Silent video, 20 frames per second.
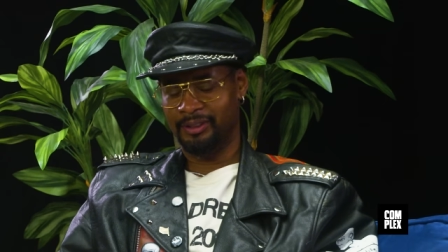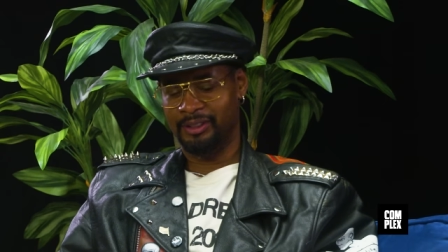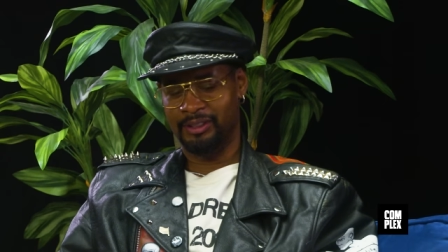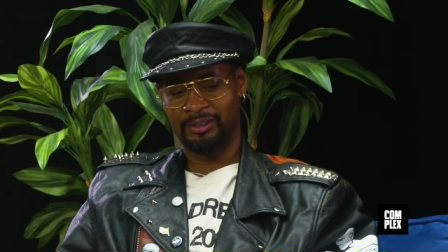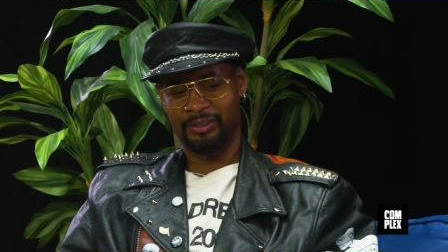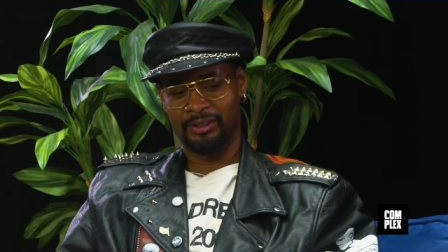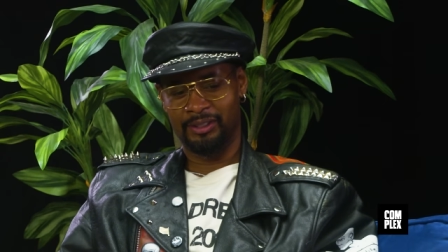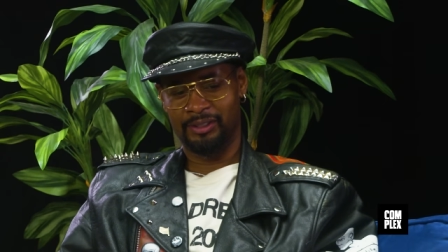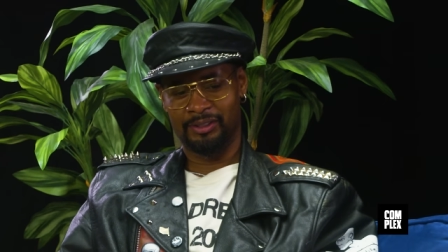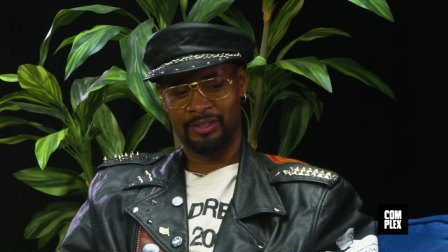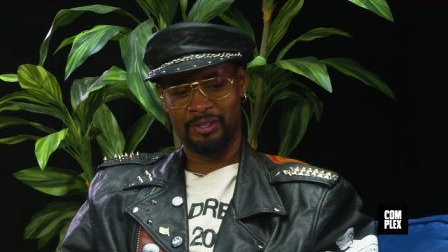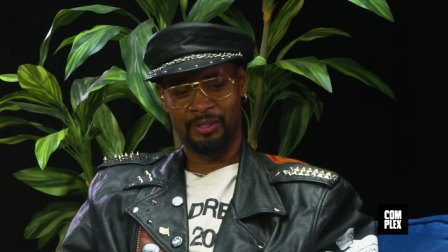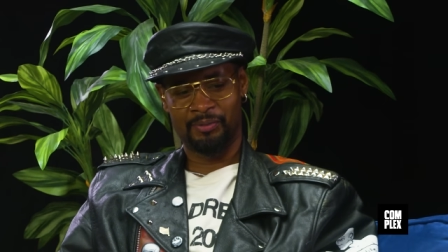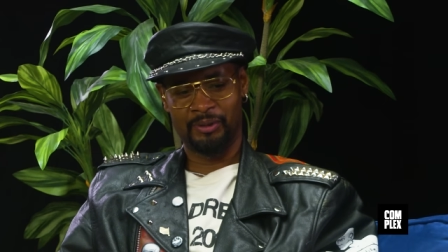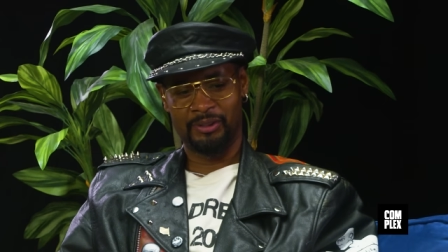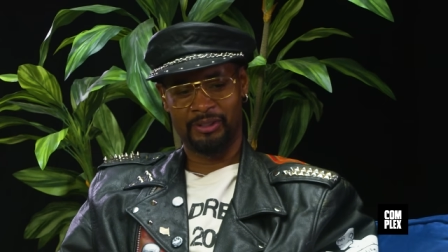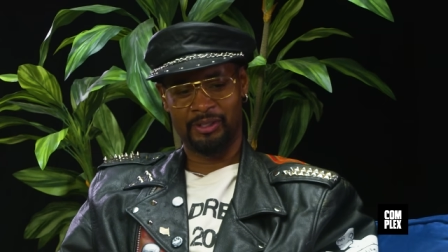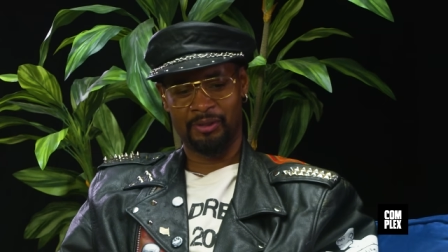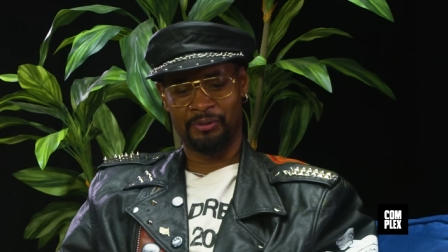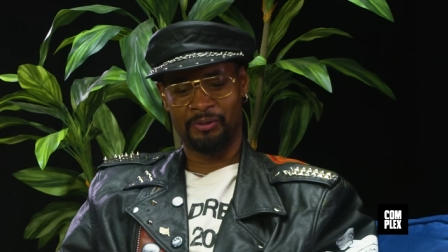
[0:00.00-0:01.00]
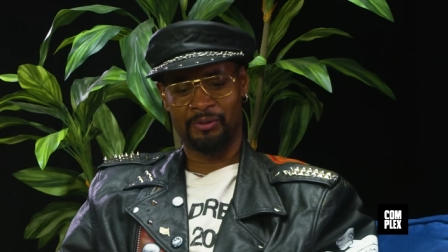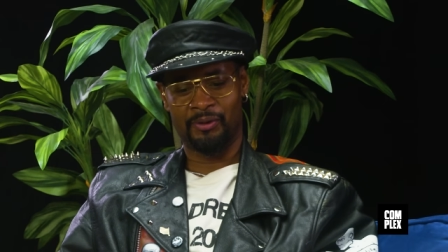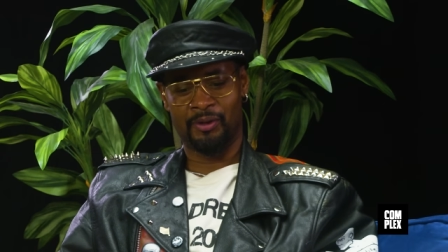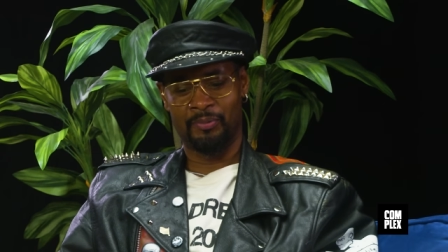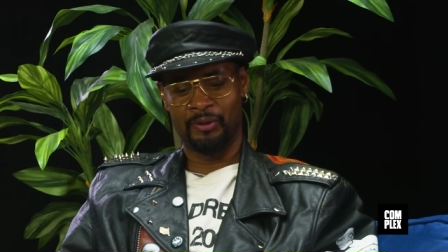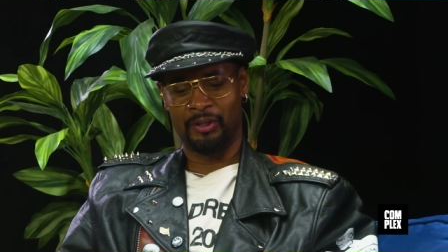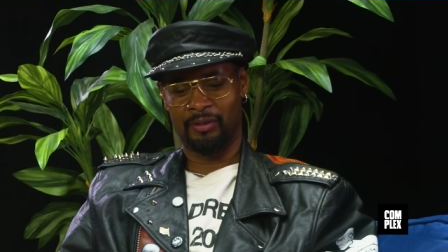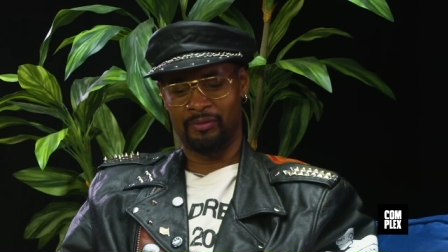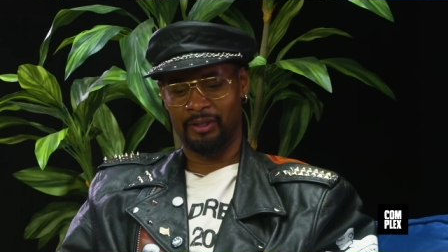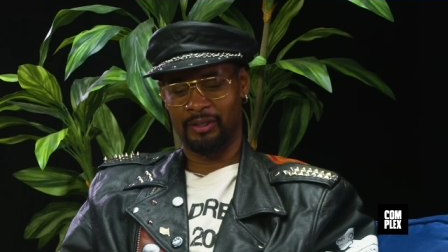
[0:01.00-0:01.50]
It's it's going to be so
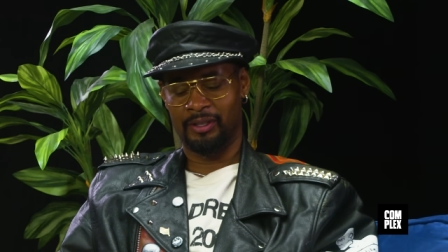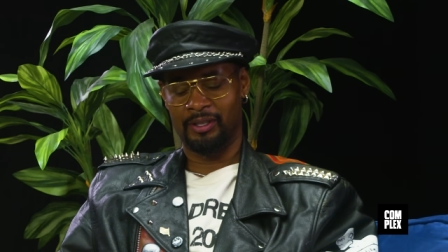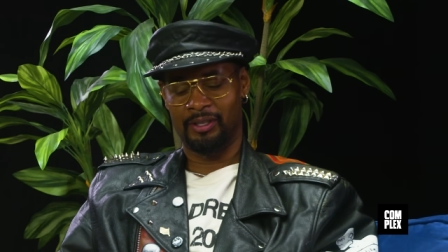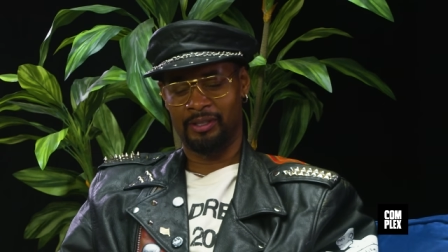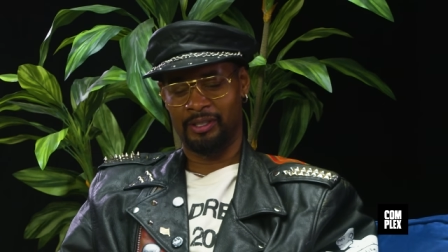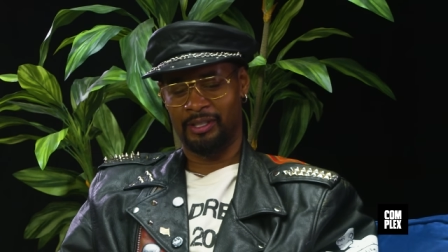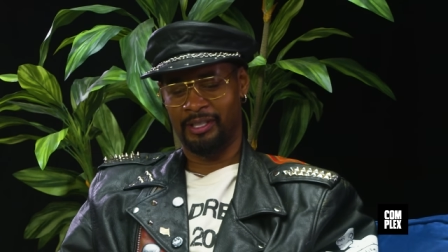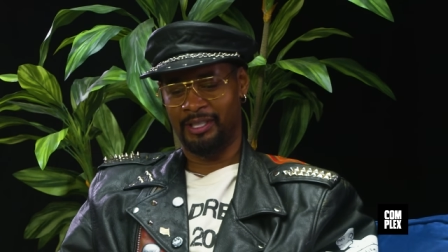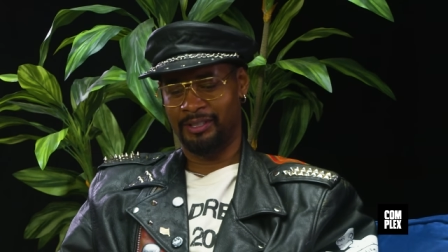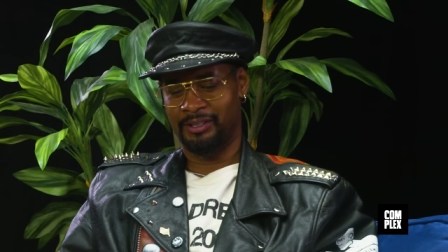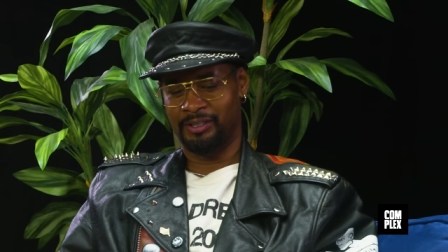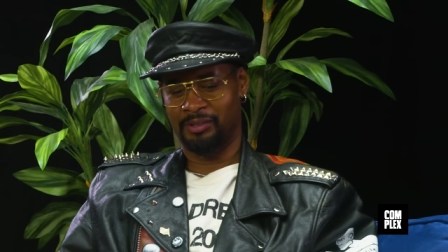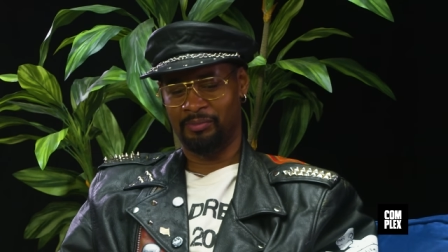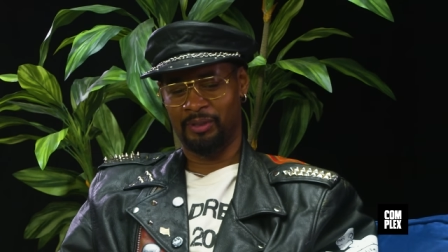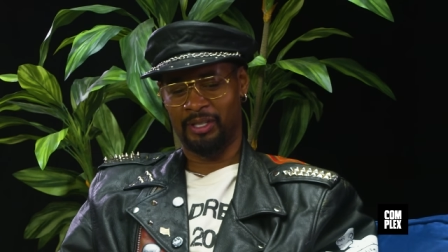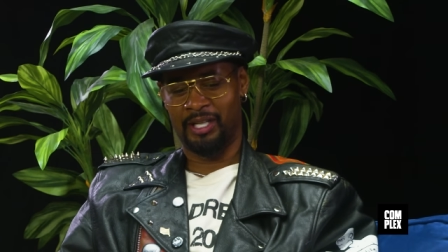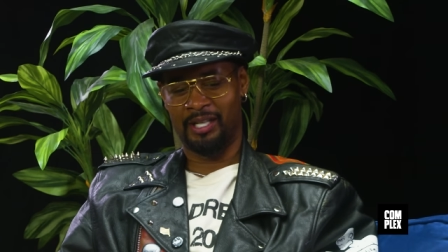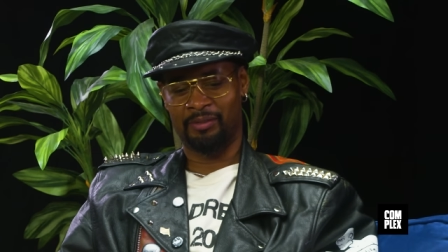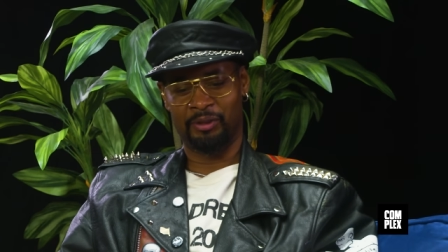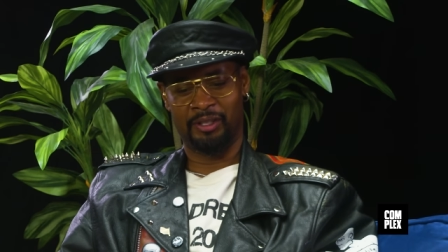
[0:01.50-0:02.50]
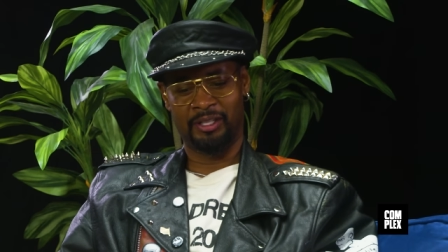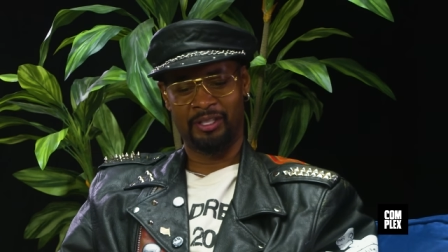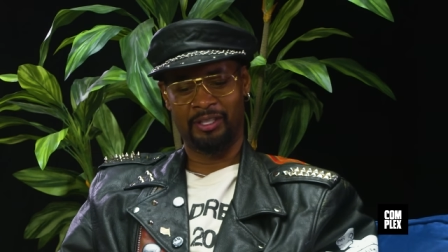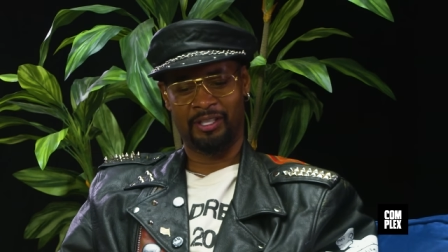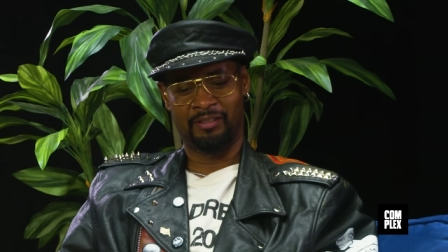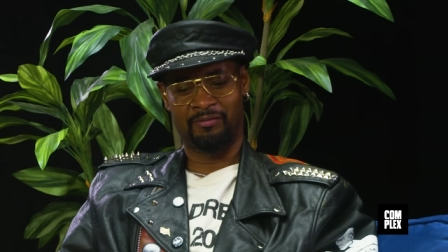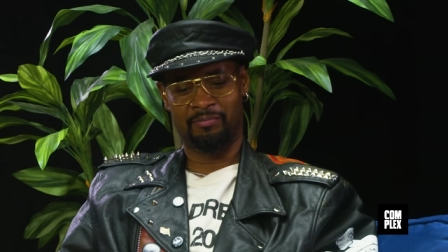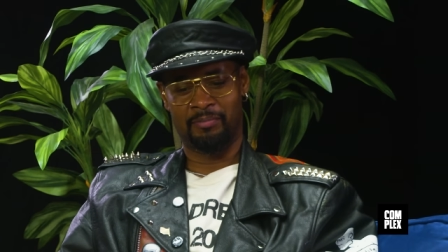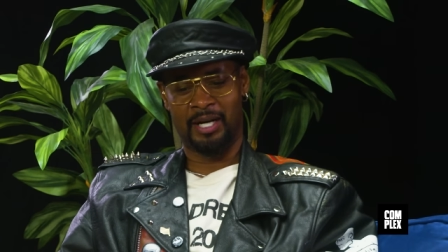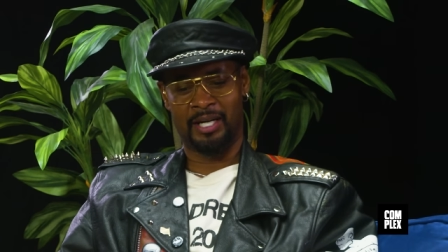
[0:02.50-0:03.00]
normy of an uh, answer, but I really
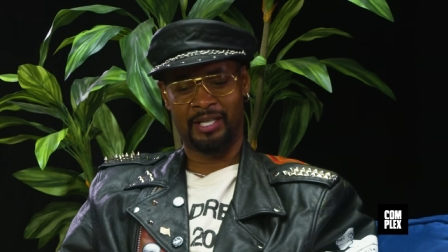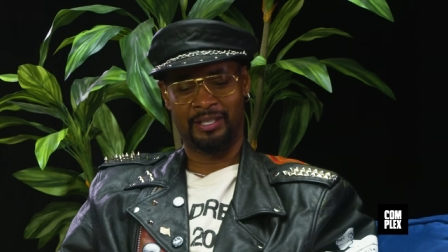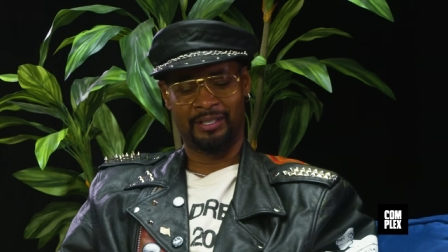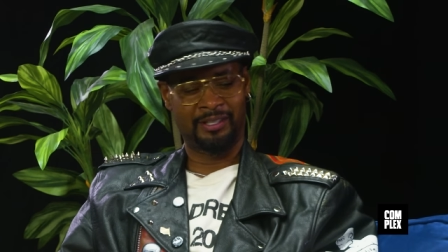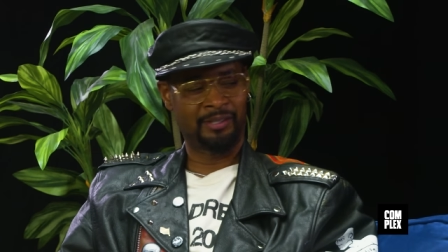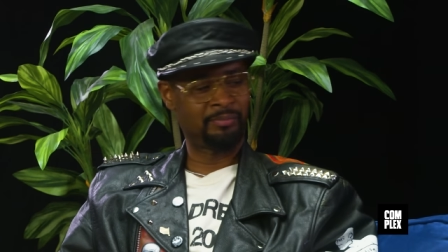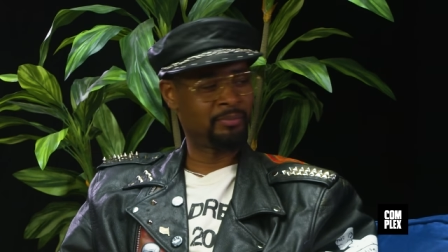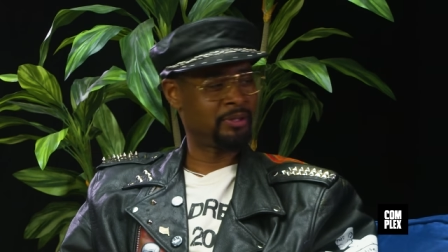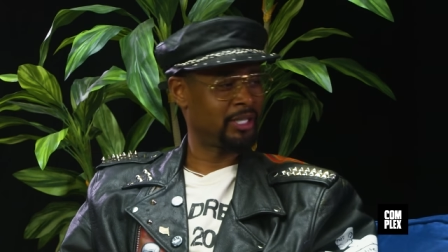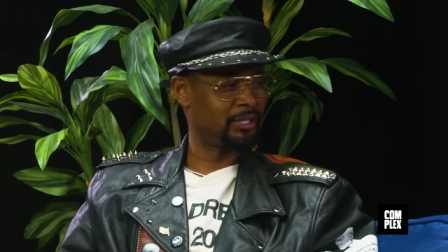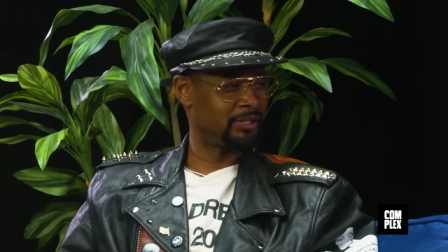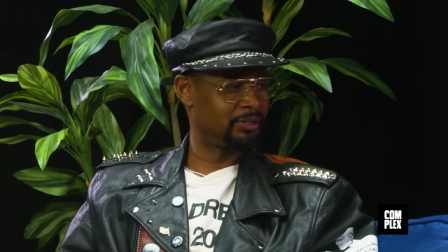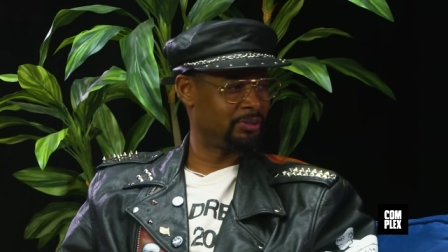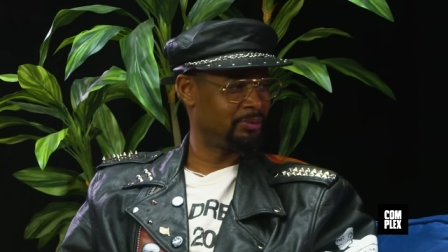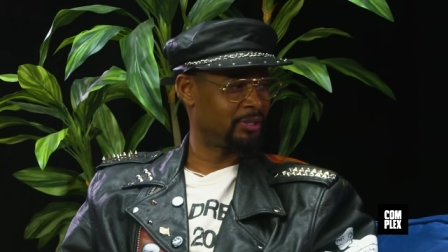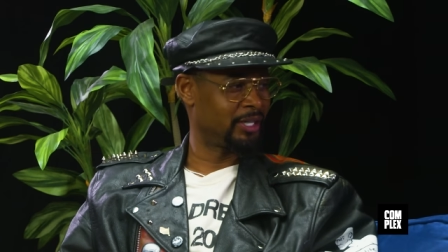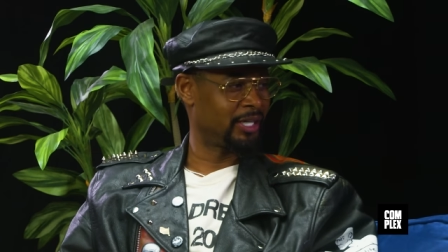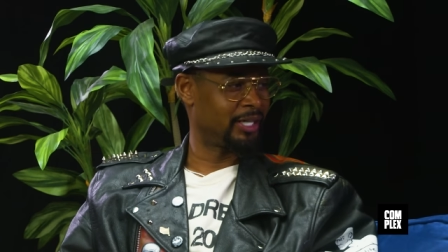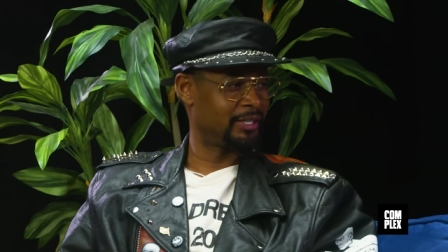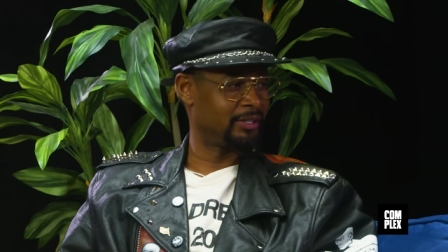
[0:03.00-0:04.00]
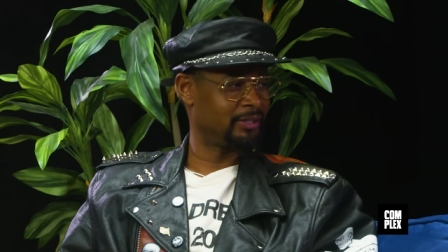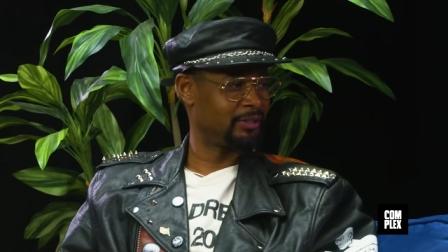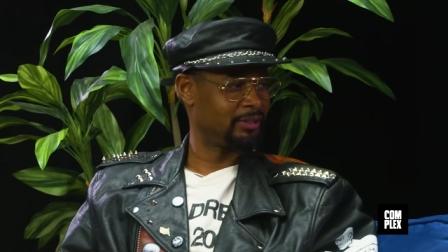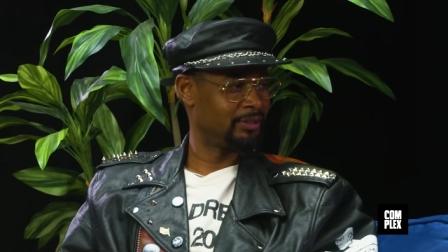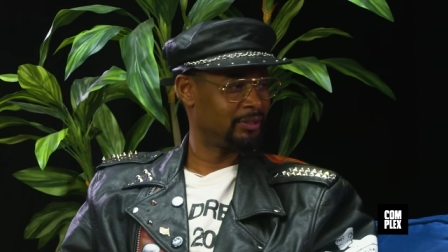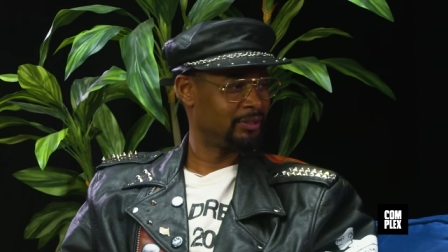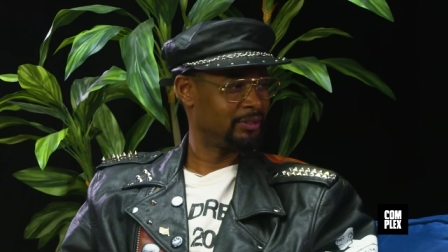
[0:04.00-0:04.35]
love Madden NBA 2K.